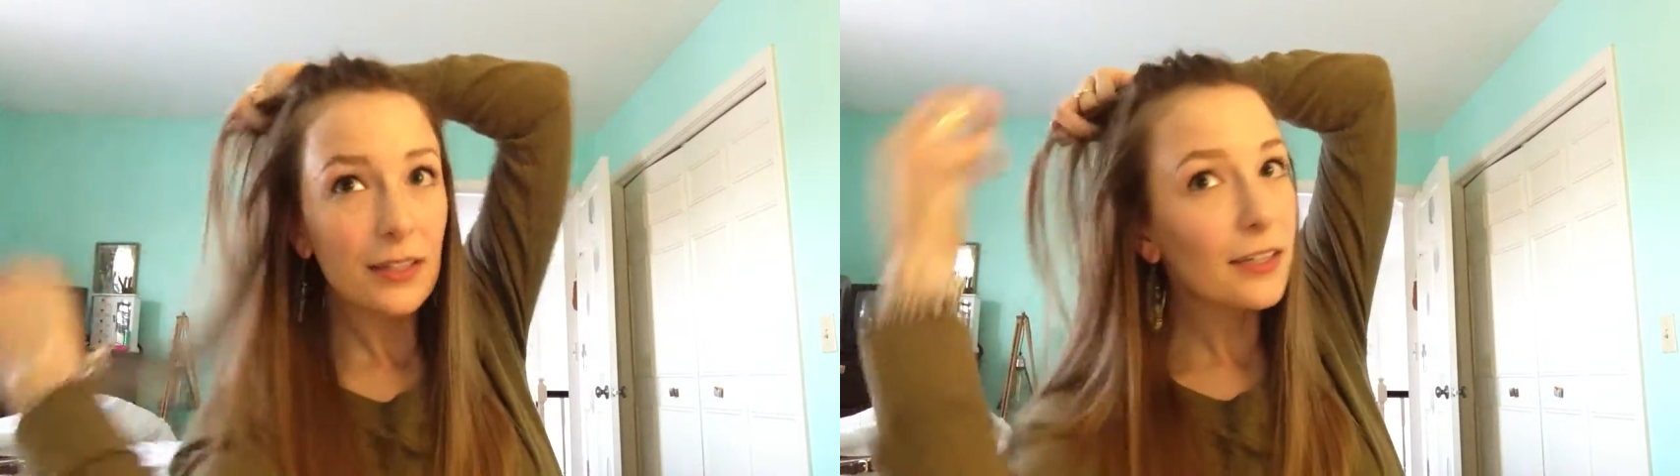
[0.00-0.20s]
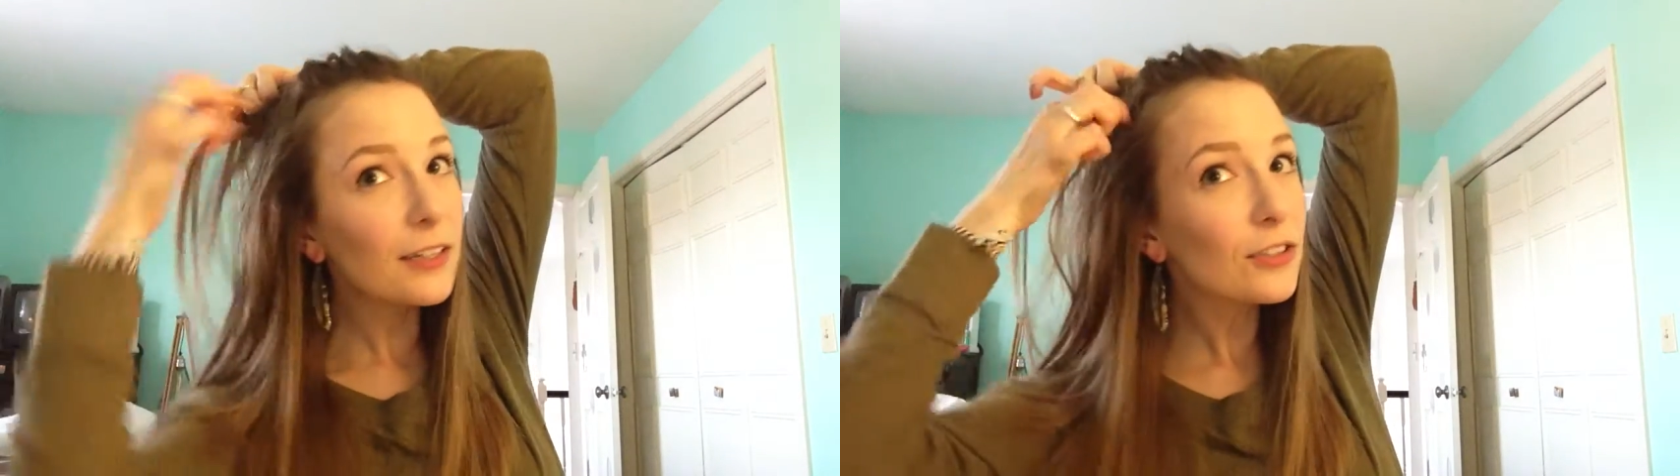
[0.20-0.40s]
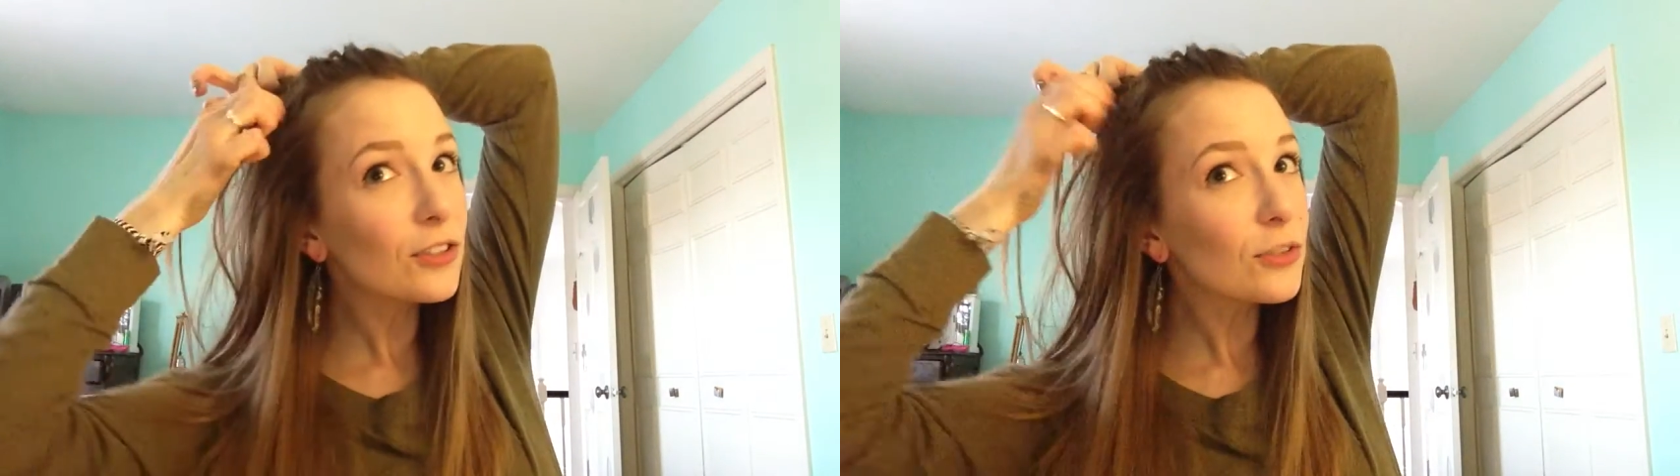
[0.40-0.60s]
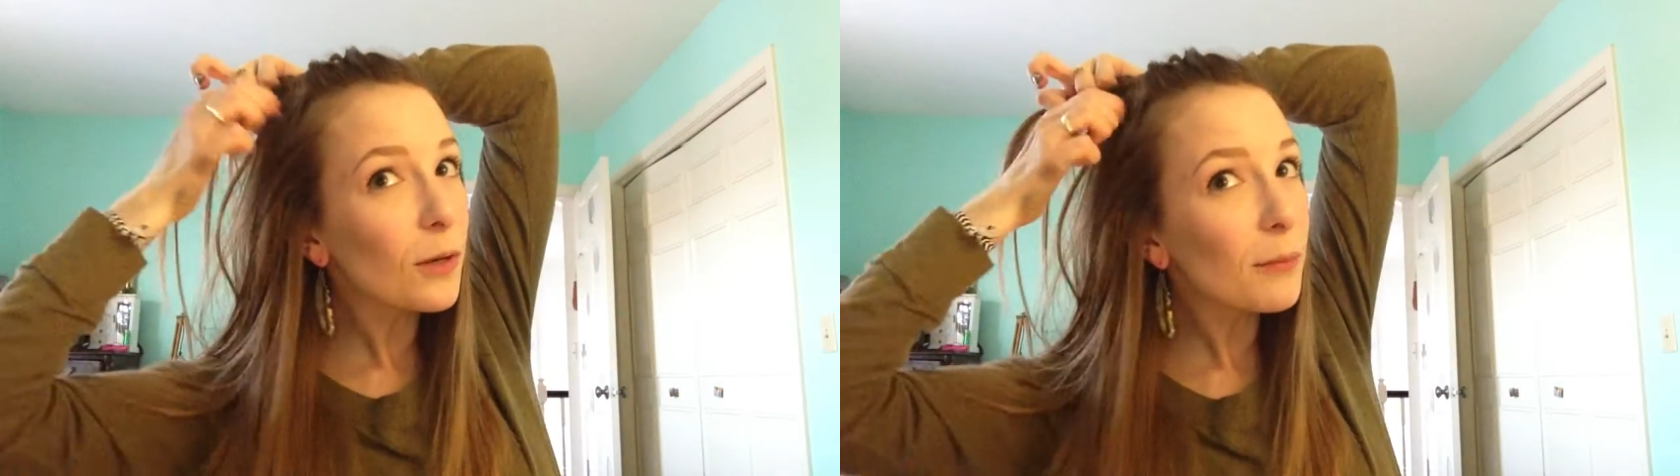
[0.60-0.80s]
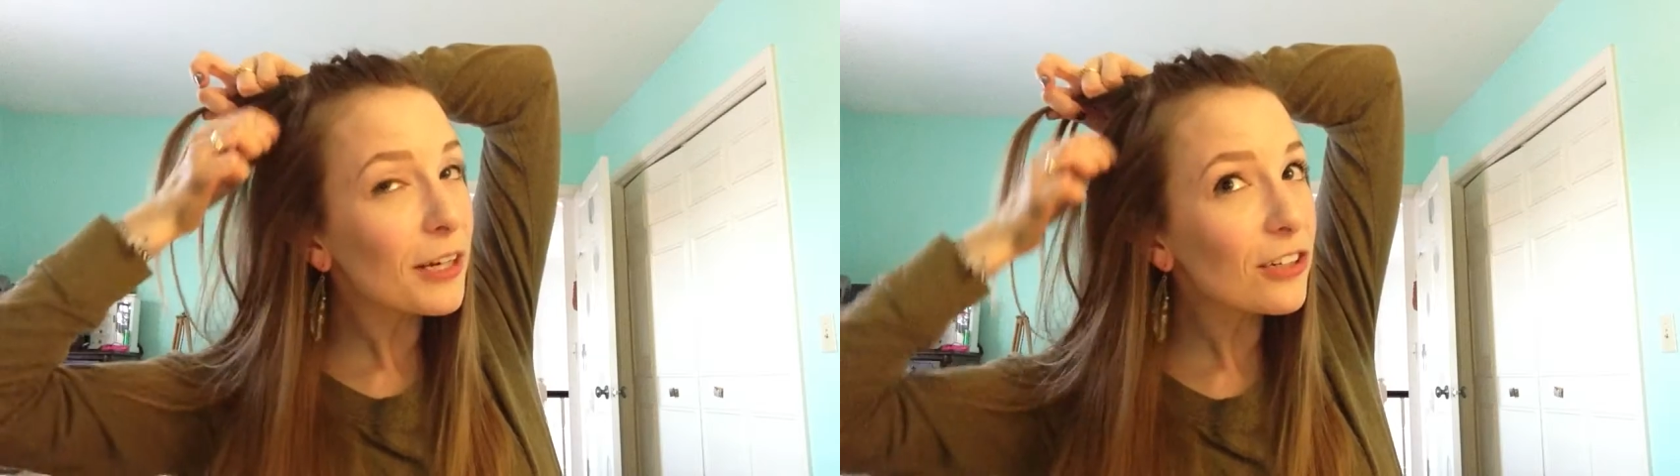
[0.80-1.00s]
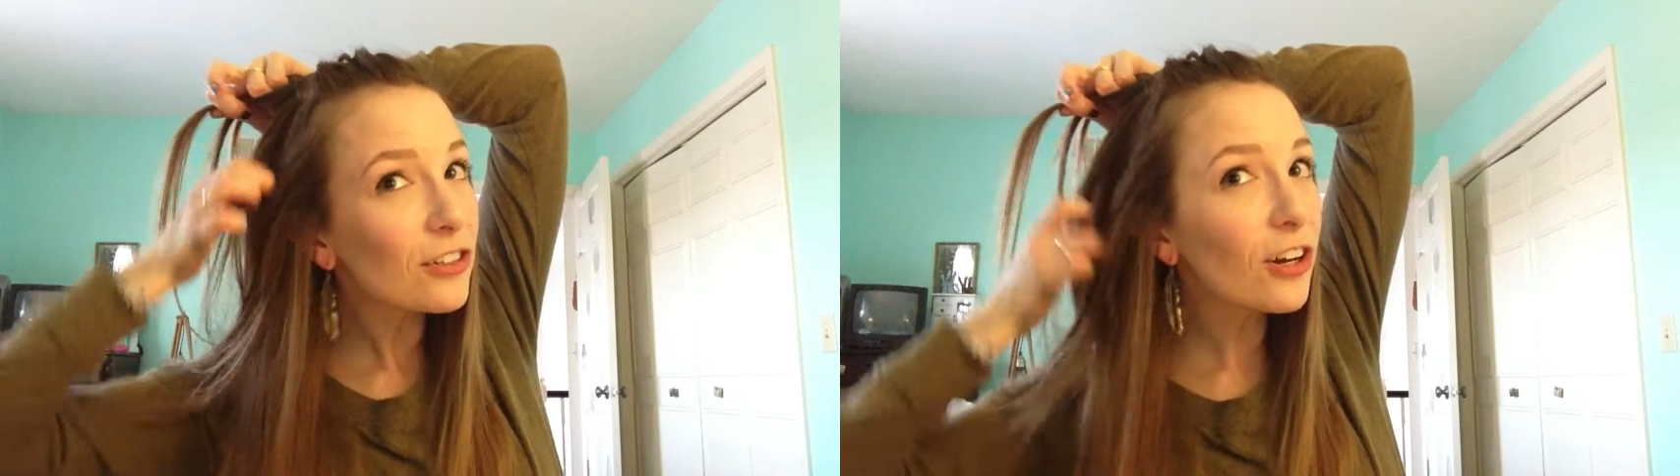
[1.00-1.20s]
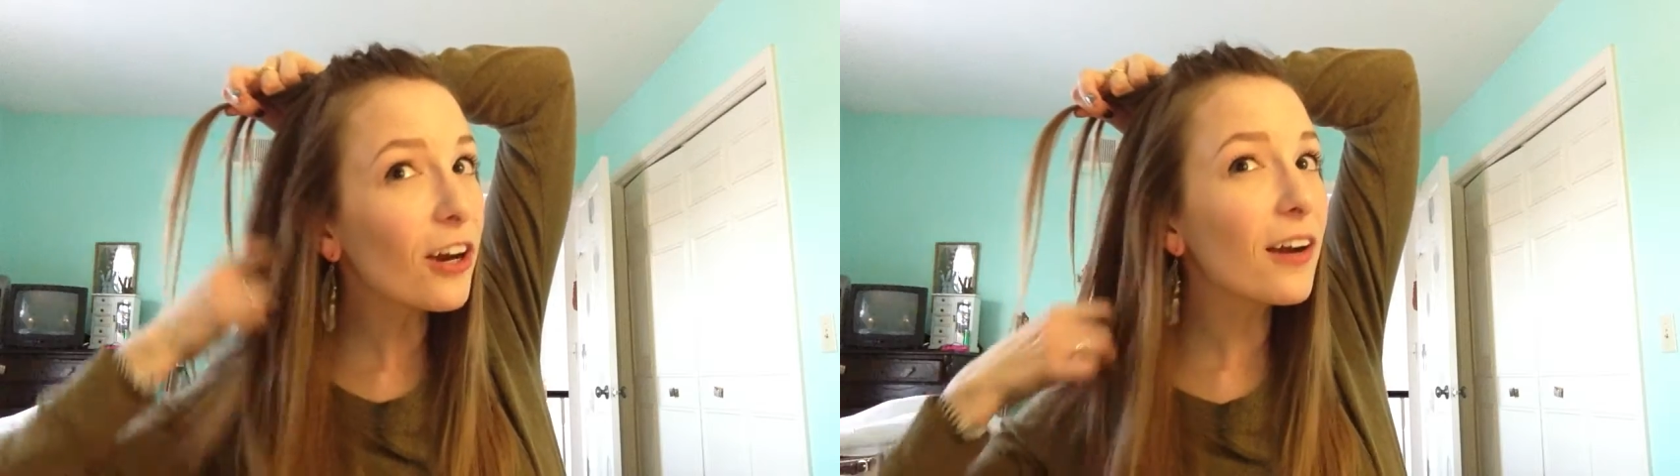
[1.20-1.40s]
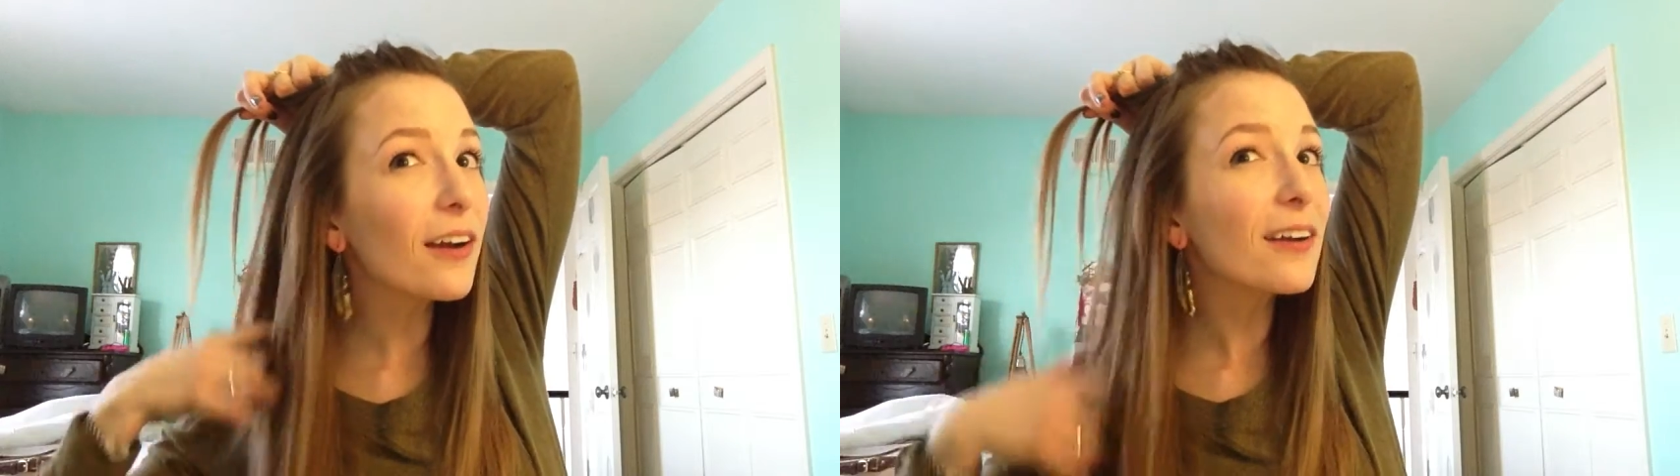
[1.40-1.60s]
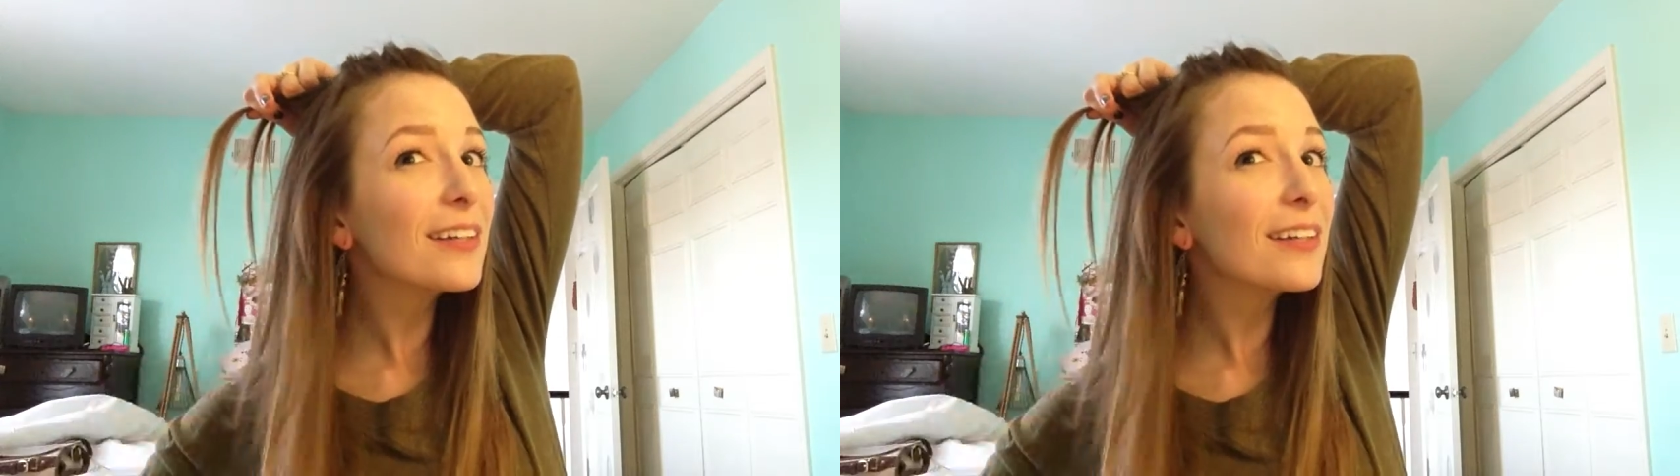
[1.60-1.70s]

and you just want to make sure